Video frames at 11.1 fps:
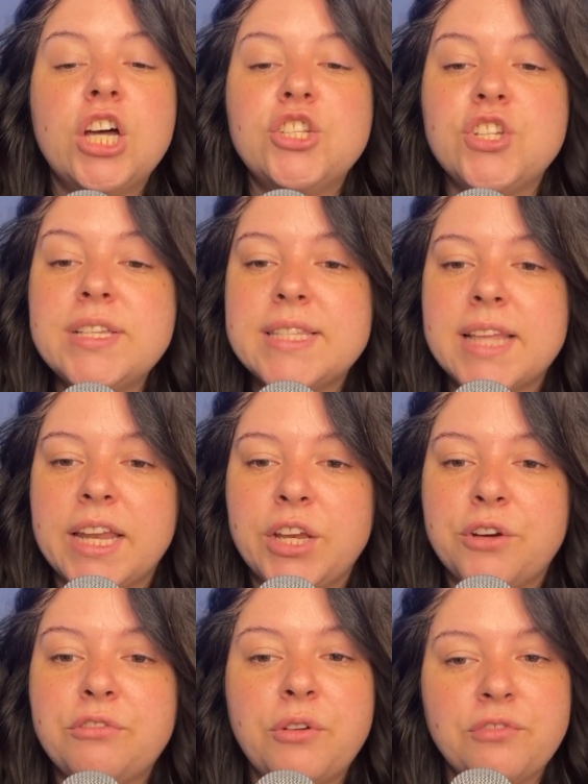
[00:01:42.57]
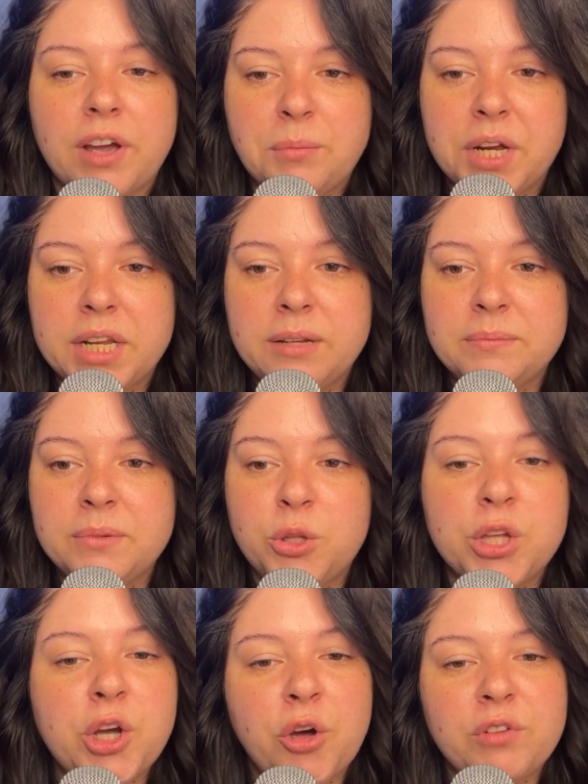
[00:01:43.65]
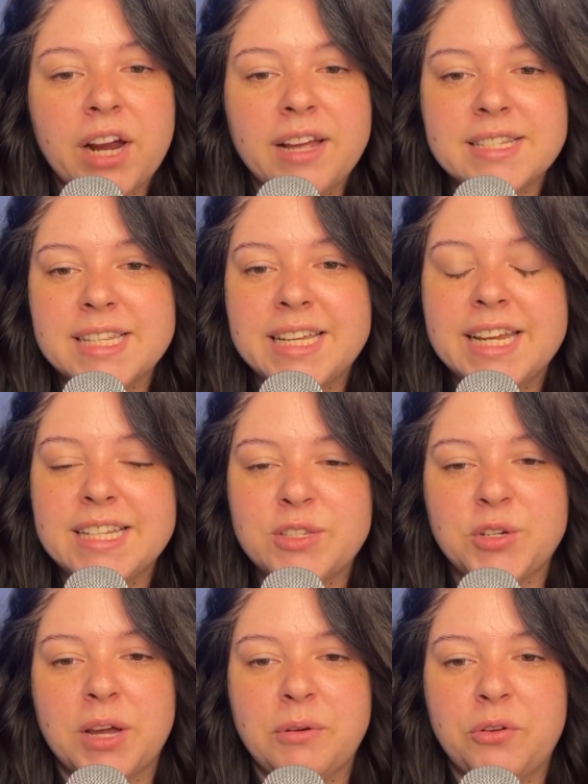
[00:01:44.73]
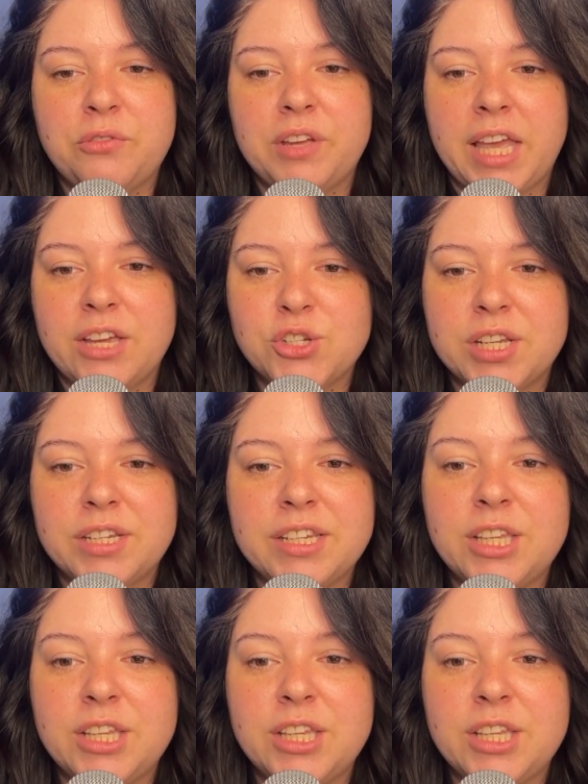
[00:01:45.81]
Just then, your phone vibrated. You look over and see an Instagram notification.